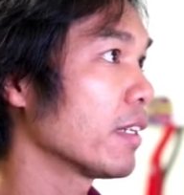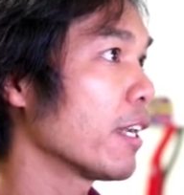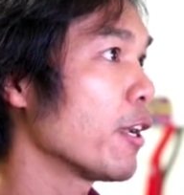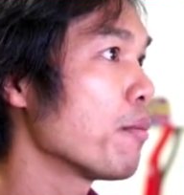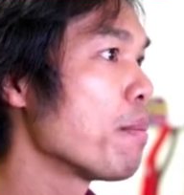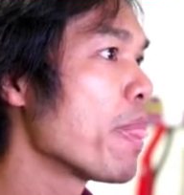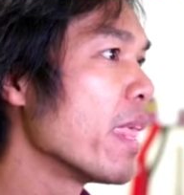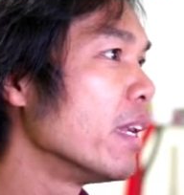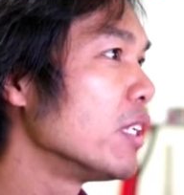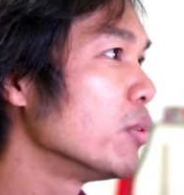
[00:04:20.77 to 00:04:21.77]
okay,
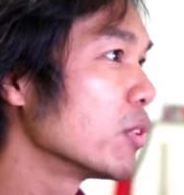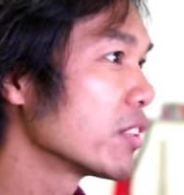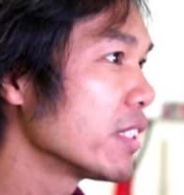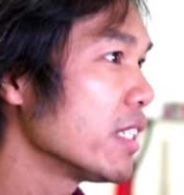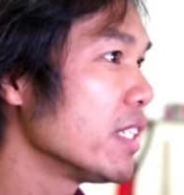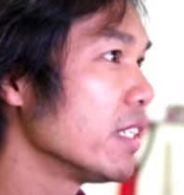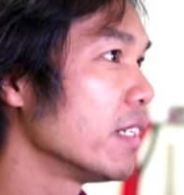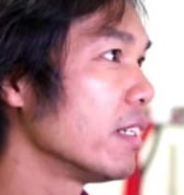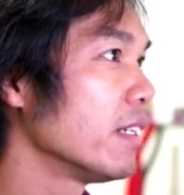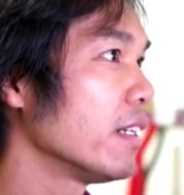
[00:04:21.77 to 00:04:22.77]
you will see
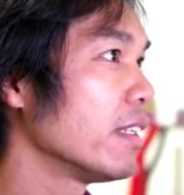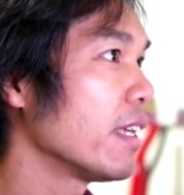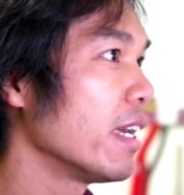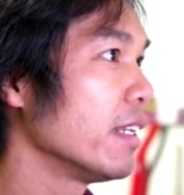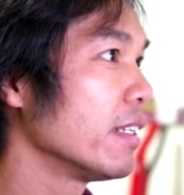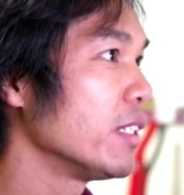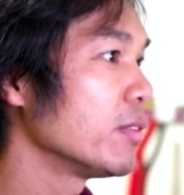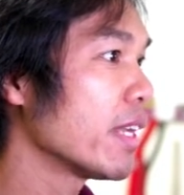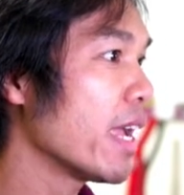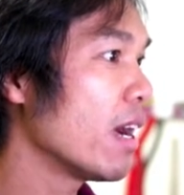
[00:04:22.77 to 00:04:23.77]
that you
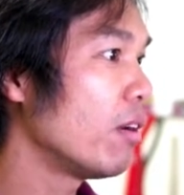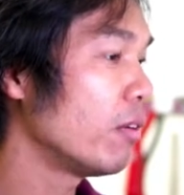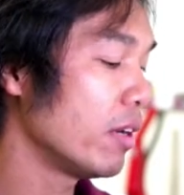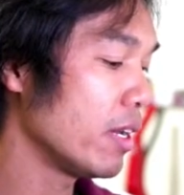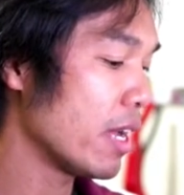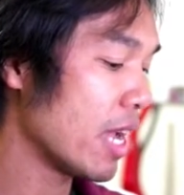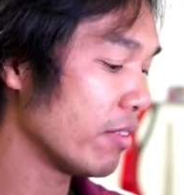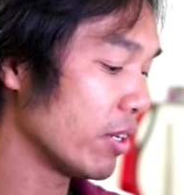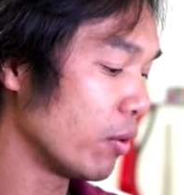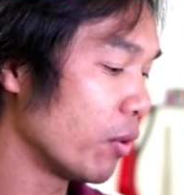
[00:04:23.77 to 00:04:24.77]
now
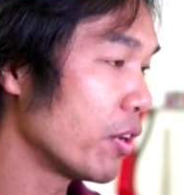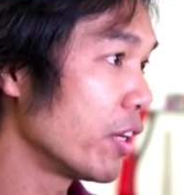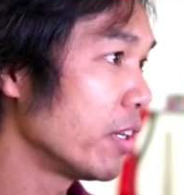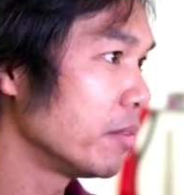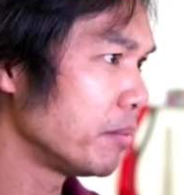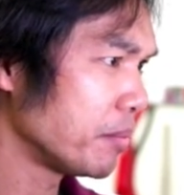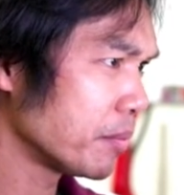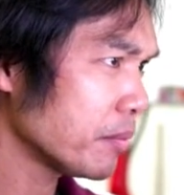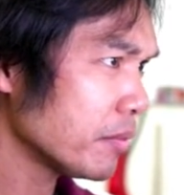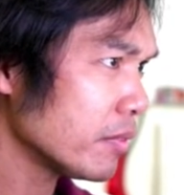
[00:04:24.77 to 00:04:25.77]
have an order
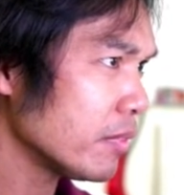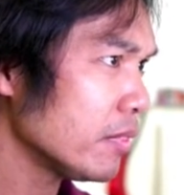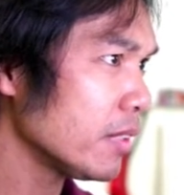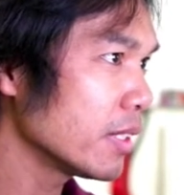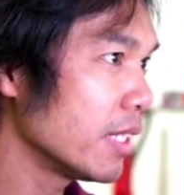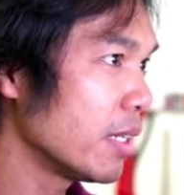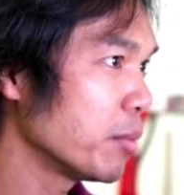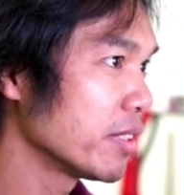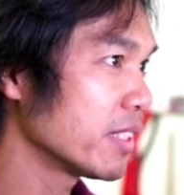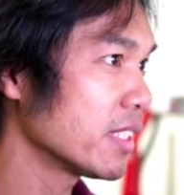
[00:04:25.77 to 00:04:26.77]

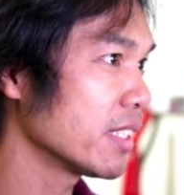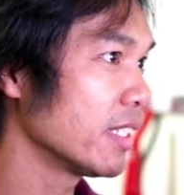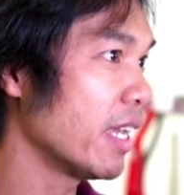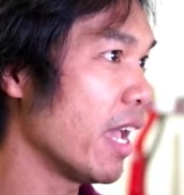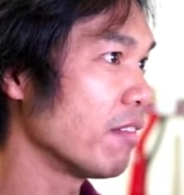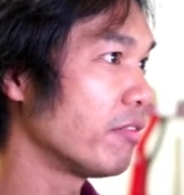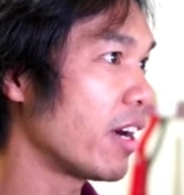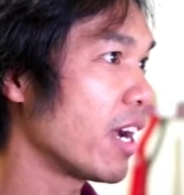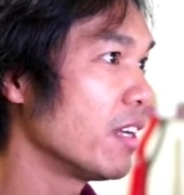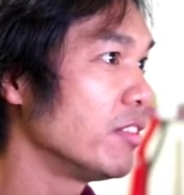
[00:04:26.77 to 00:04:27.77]
position at
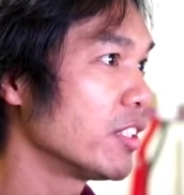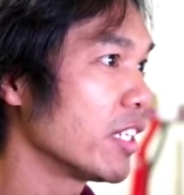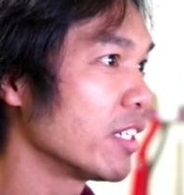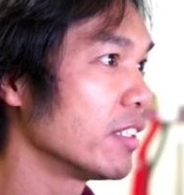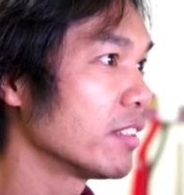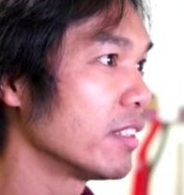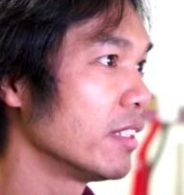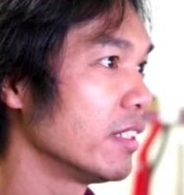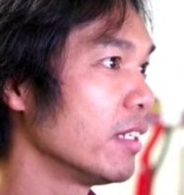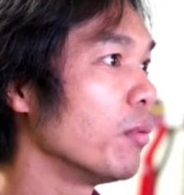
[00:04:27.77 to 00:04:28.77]
five shares
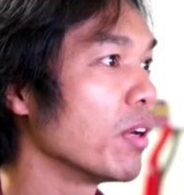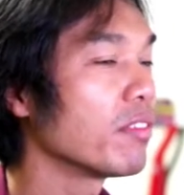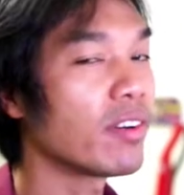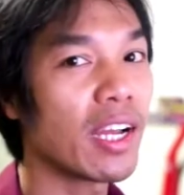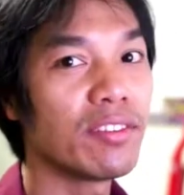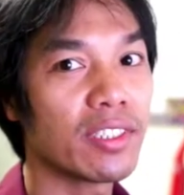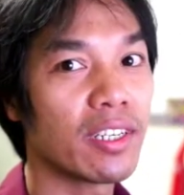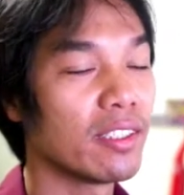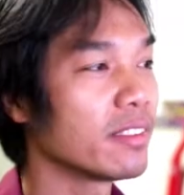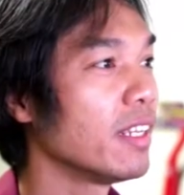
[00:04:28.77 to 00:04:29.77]
with five
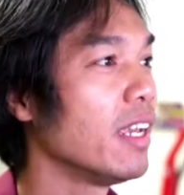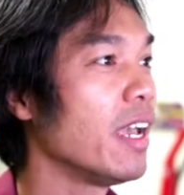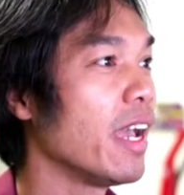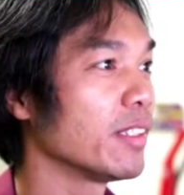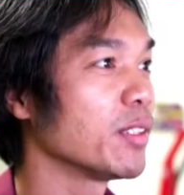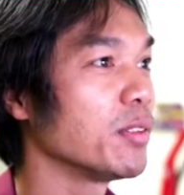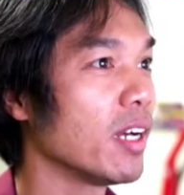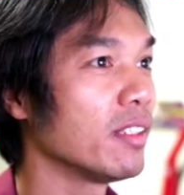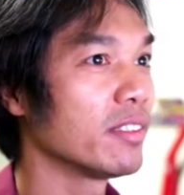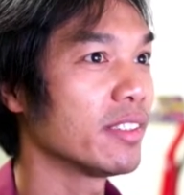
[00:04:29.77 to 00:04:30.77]
shares at
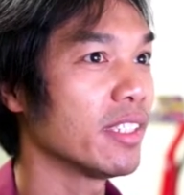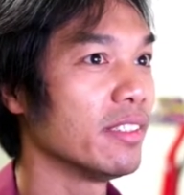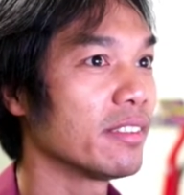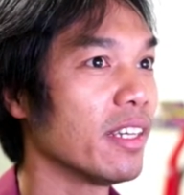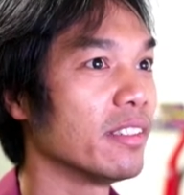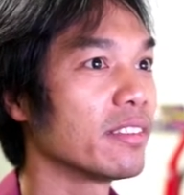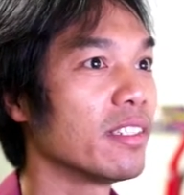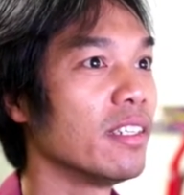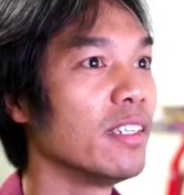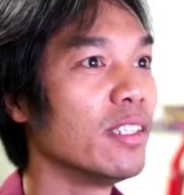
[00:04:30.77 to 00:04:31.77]
$2.10.
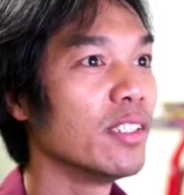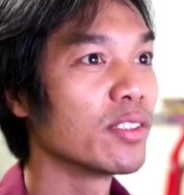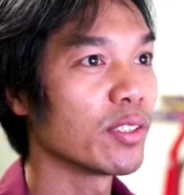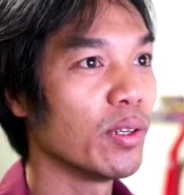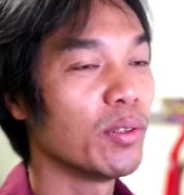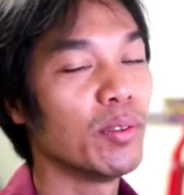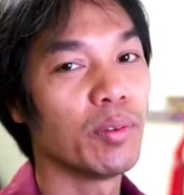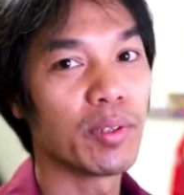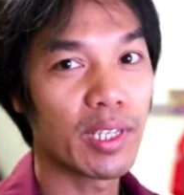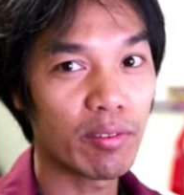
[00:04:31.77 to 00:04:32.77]
So
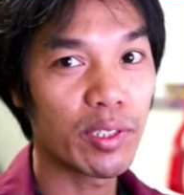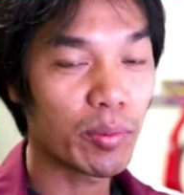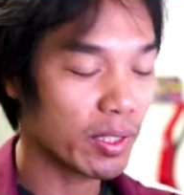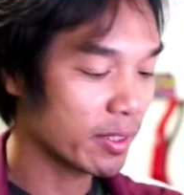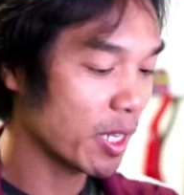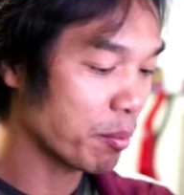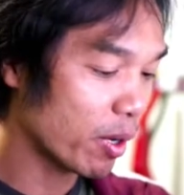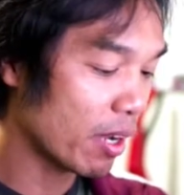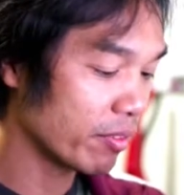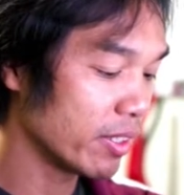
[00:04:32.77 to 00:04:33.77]
whenever you want to take
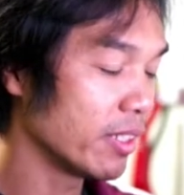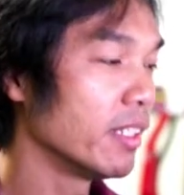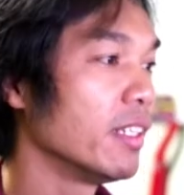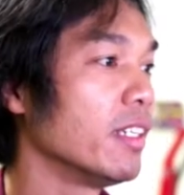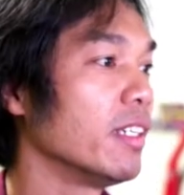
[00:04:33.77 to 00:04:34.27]
profit,